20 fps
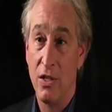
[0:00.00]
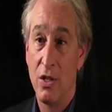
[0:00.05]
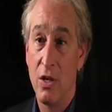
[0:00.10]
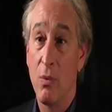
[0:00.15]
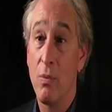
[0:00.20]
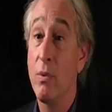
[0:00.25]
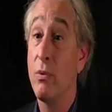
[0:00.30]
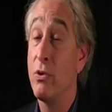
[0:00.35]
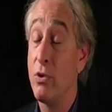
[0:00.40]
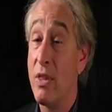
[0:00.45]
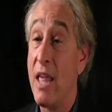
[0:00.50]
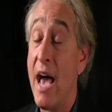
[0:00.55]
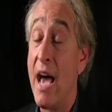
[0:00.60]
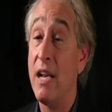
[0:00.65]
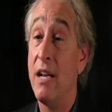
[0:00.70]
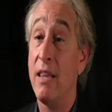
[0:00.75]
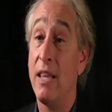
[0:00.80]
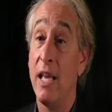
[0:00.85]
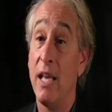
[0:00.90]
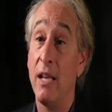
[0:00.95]
So we'll do
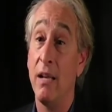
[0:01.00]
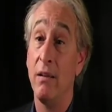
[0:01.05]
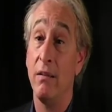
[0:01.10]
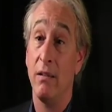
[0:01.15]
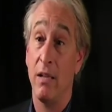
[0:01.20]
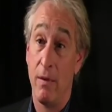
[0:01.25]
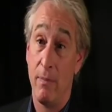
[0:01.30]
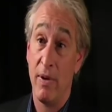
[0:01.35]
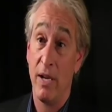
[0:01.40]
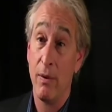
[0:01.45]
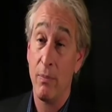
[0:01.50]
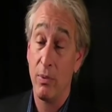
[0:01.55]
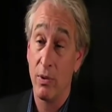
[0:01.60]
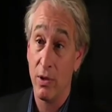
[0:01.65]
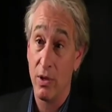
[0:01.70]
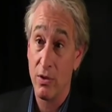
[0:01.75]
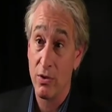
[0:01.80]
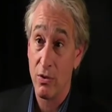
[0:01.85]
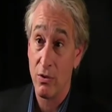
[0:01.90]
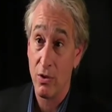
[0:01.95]
that, and then coming up
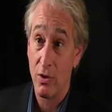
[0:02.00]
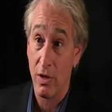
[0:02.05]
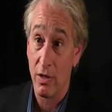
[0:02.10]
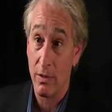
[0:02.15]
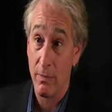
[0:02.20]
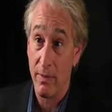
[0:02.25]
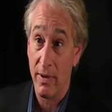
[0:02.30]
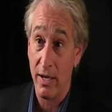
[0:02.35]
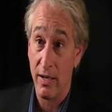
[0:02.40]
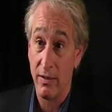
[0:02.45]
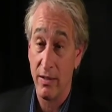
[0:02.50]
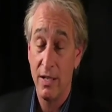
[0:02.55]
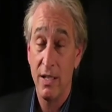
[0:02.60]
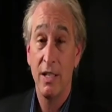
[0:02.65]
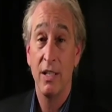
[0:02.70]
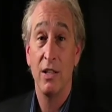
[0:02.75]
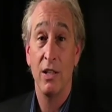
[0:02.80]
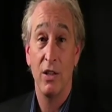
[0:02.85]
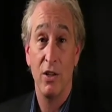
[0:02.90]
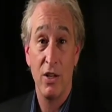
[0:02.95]
we'll also talk about
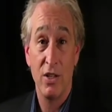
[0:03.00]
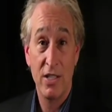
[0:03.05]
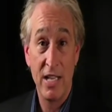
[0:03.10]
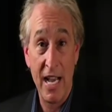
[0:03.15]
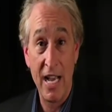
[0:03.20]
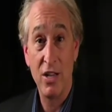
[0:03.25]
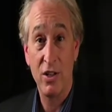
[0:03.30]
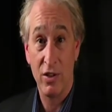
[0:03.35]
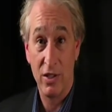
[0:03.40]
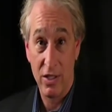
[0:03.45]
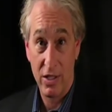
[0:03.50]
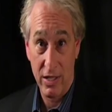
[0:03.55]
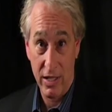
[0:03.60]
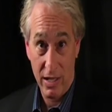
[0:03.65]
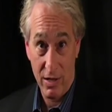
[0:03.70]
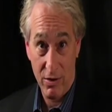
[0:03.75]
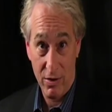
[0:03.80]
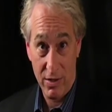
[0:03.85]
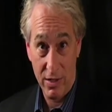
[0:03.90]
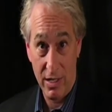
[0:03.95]
the Los Angeles
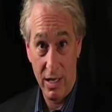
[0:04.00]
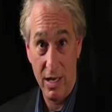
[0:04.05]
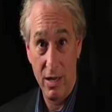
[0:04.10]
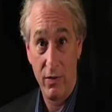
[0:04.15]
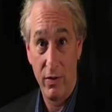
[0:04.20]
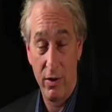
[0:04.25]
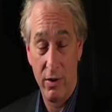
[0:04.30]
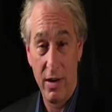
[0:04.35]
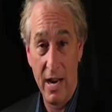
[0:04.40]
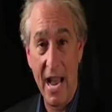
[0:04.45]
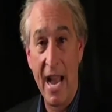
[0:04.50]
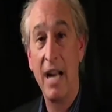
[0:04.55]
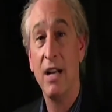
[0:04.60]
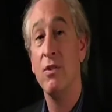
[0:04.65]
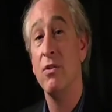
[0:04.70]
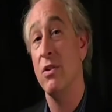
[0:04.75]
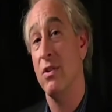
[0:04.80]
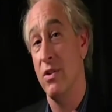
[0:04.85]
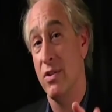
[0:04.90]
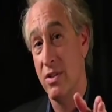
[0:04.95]
theater scene. If you're an
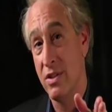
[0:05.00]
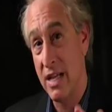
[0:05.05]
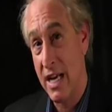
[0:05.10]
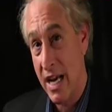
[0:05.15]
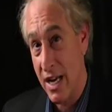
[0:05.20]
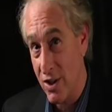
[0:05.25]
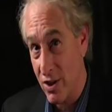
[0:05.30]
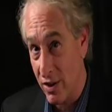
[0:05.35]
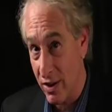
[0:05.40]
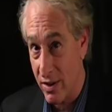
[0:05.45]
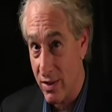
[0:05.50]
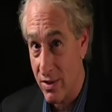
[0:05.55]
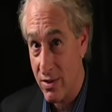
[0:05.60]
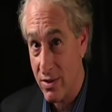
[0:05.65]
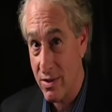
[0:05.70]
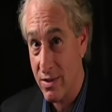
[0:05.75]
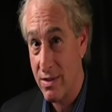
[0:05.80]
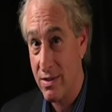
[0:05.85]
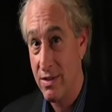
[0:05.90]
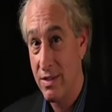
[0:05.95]
actor in Los
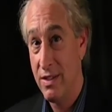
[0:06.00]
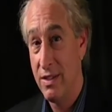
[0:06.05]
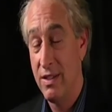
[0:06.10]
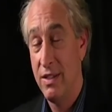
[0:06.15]
Angeles,